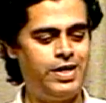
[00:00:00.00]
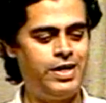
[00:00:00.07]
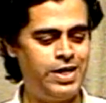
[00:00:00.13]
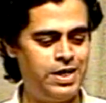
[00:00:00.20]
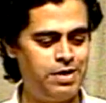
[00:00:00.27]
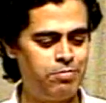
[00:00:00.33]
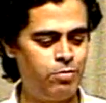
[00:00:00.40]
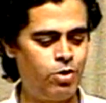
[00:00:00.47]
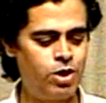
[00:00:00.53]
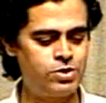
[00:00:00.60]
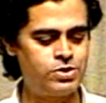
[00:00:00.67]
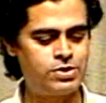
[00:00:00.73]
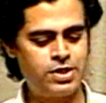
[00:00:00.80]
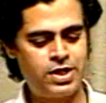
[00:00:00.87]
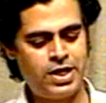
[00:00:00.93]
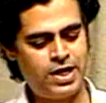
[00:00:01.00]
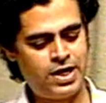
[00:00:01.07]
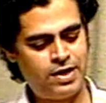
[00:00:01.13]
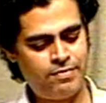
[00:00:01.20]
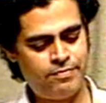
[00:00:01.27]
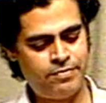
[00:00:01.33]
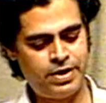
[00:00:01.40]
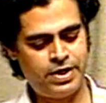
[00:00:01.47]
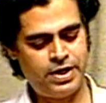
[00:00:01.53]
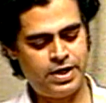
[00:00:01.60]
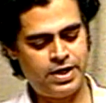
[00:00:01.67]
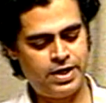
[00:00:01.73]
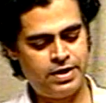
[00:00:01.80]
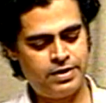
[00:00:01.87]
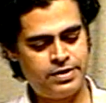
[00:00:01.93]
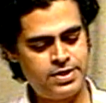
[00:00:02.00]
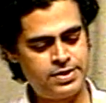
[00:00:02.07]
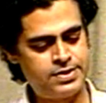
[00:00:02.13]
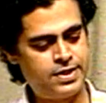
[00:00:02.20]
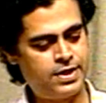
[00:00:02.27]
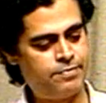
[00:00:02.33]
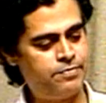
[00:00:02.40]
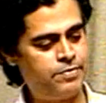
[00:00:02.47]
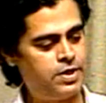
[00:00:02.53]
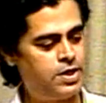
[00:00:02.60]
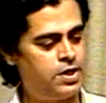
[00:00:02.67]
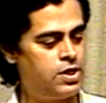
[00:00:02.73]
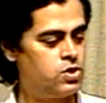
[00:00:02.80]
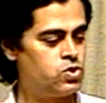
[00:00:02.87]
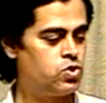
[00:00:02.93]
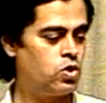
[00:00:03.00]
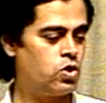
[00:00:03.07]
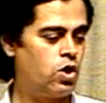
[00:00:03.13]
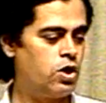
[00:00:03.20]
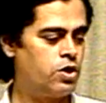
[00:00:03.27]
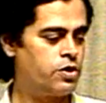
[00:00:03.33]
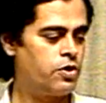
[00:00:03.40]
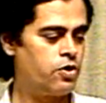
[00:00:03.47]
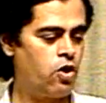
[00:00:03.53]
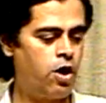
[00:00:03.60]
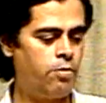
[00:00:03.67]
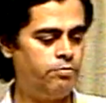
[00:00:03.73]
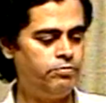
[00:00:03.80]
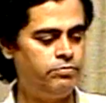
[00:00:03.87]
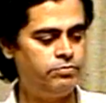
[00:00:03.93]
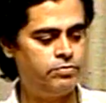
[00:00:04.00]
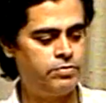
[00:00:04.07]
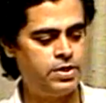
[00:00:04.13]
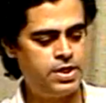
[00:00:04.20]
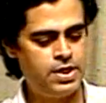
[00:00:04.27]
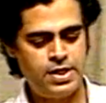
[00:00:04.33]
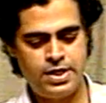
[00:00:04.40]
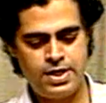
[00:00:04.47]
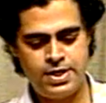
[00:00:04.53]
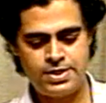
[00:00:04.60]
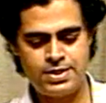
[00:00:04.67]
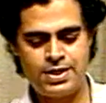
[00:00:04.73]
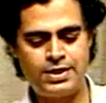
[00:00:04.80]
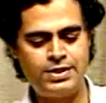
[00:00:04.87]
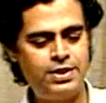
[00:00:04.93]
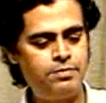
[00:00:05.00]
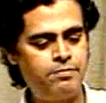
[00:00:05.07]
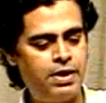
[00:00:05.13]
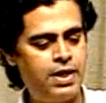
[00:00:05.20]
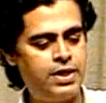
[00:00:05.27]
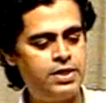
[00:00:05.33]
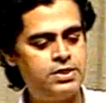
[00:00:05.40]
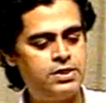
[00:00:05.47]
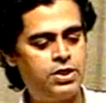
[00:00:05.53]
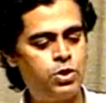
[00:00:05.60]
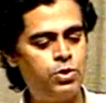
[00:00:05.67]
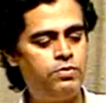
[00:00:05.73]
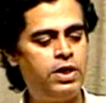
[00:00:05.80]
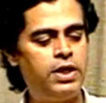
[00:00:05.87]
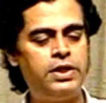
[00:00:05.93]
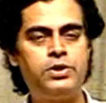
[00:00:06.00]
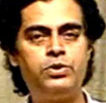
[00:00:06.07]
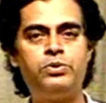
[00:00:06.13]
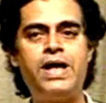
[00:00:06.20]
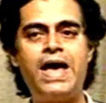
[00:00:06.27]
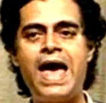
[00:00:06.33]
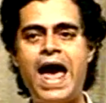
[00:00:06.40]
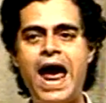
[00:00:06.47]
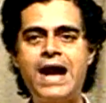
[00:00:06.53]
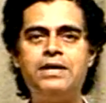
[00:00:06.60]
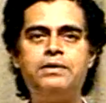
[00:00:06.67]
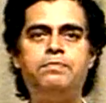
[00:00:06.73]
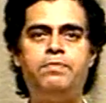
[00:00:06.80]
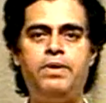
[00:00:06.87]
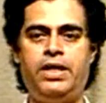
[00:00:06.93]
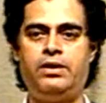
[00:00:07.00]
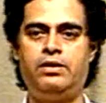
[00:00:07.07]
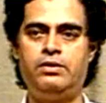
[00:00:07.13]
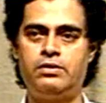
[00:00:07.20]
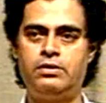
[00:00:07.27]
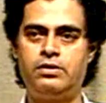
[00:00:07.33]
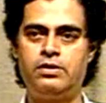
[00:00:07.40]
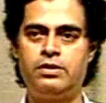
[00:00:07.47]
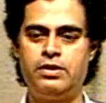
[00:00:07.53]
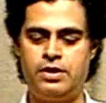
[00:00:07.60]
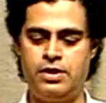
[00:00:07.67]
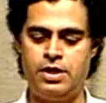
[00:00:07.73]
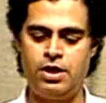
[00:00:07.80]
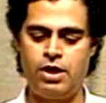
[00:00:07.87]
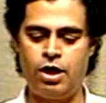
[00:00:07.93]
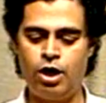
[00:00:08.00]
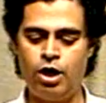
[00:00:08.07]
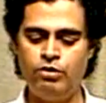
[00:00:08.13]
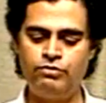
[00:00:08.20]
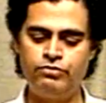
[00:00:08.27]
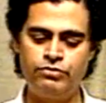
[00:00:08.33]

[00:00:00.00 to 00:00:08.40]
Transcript: NMOS, this so-called ROM, is nothing but is equivalent to the AND plane of